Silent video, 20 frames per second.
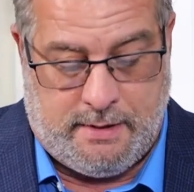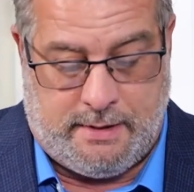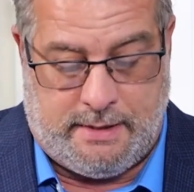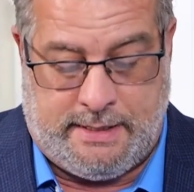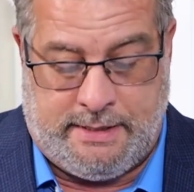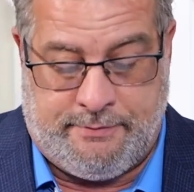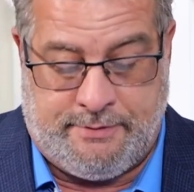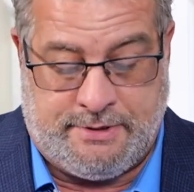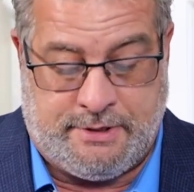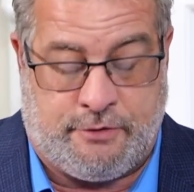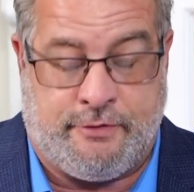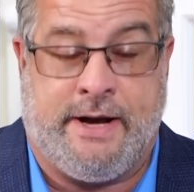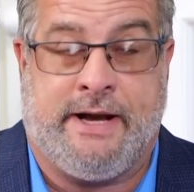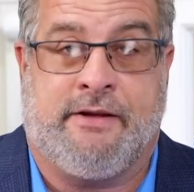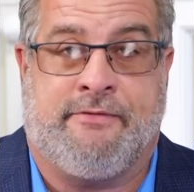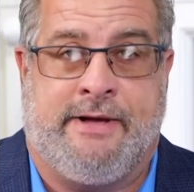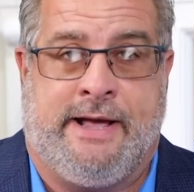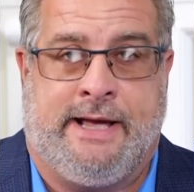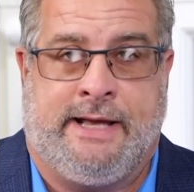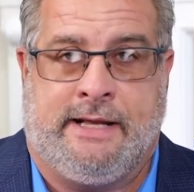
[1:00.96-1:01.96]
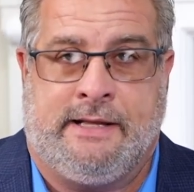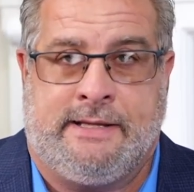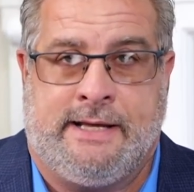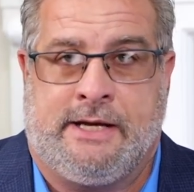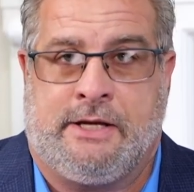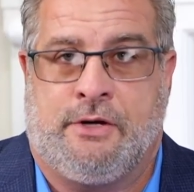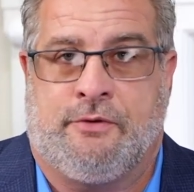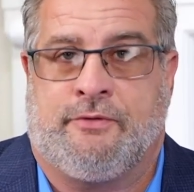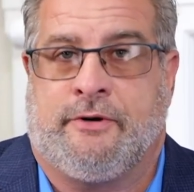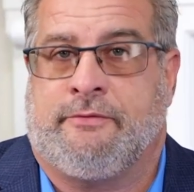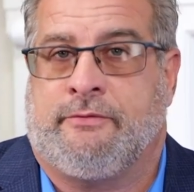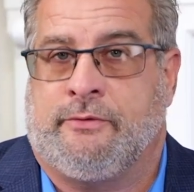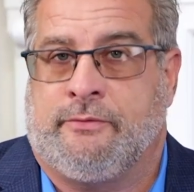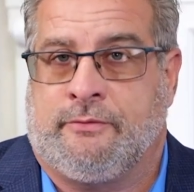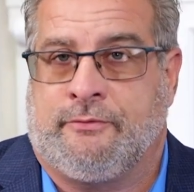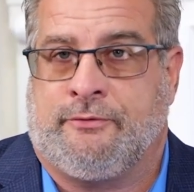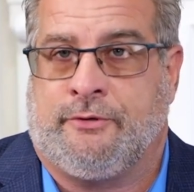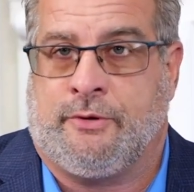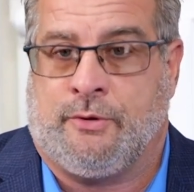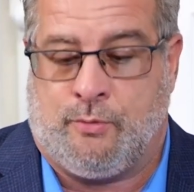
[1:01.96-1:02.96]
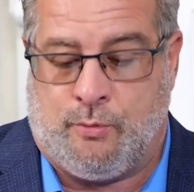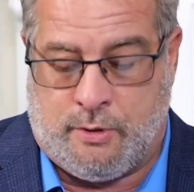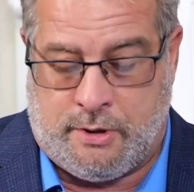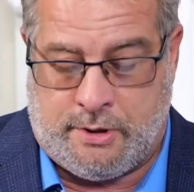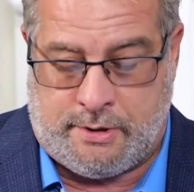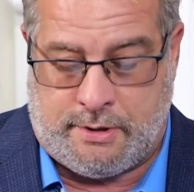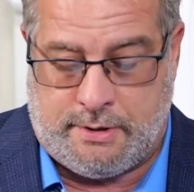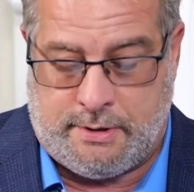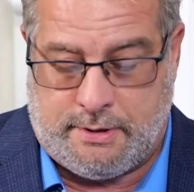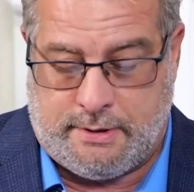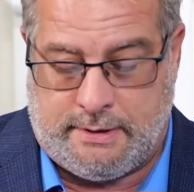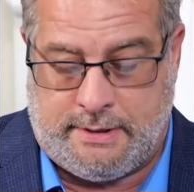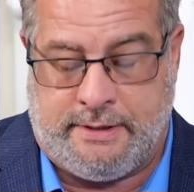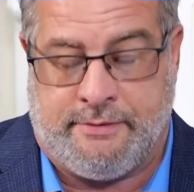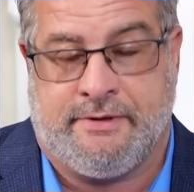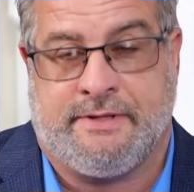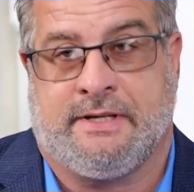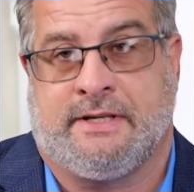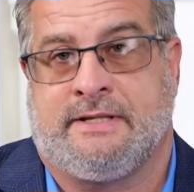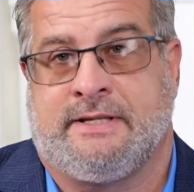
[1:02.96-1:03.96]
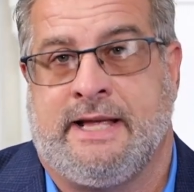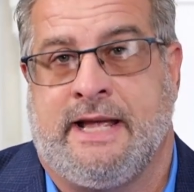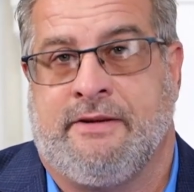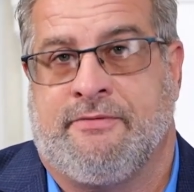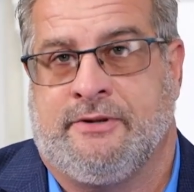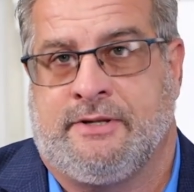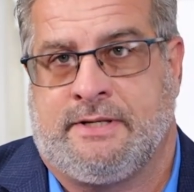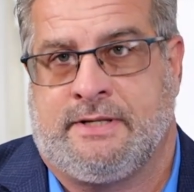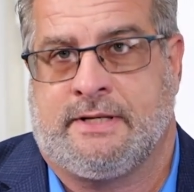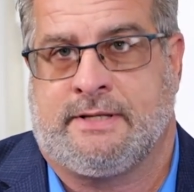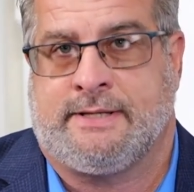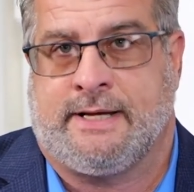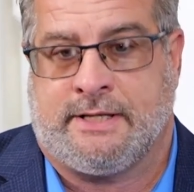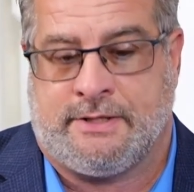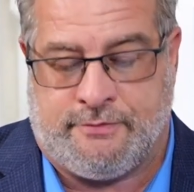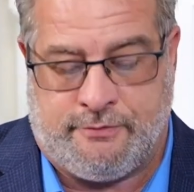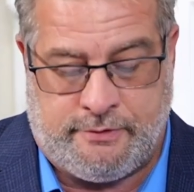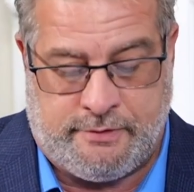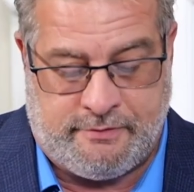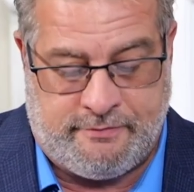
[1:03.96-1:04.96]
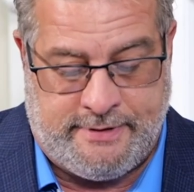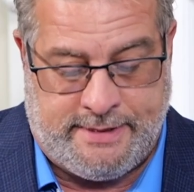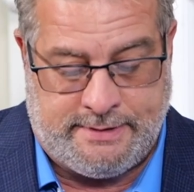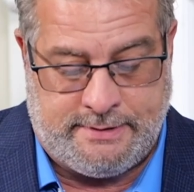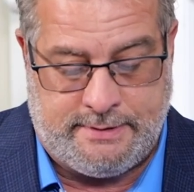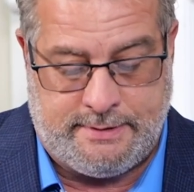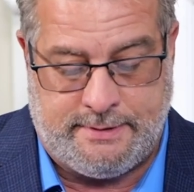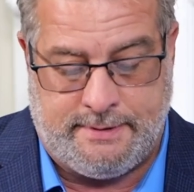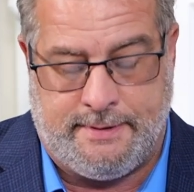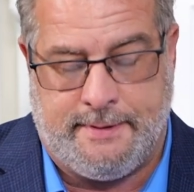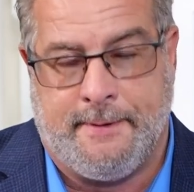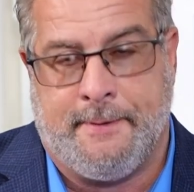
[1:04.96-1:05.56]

It was a great event, and thank you for everyone for their work. It was a safe and successful event.